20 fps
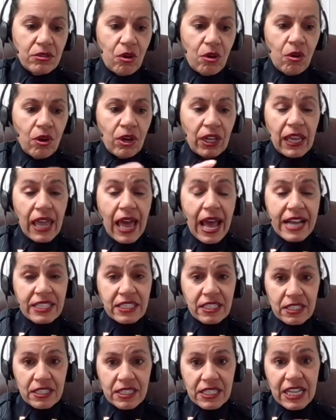on
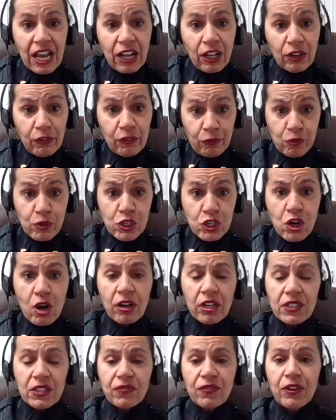classes tailored for
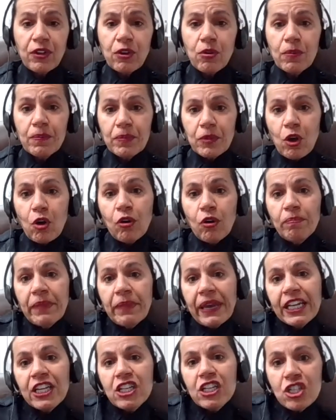Charlottesville on
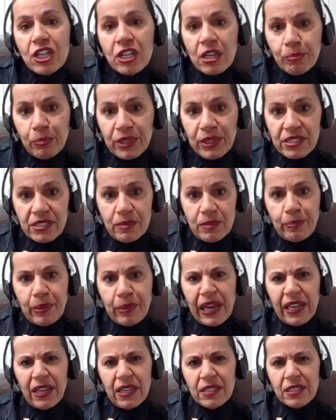managing implicit
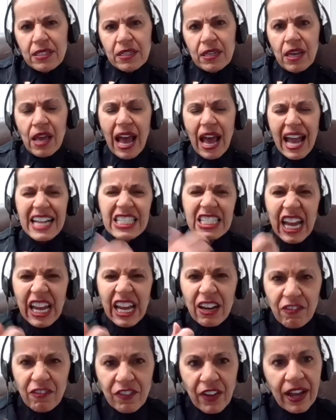bias,
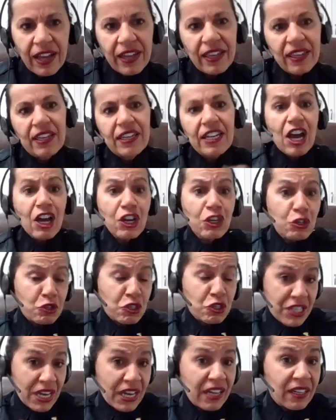identifying it,
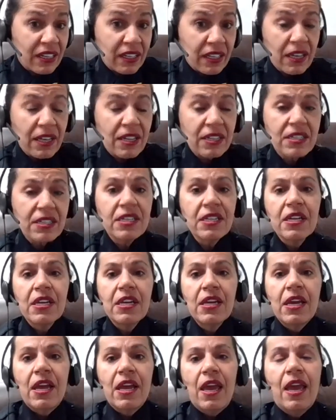understanding it.
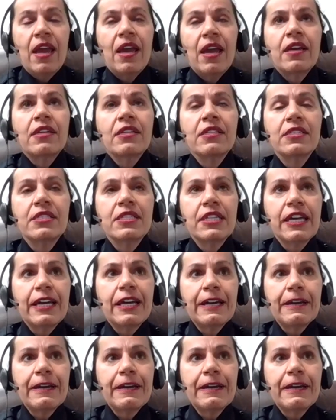And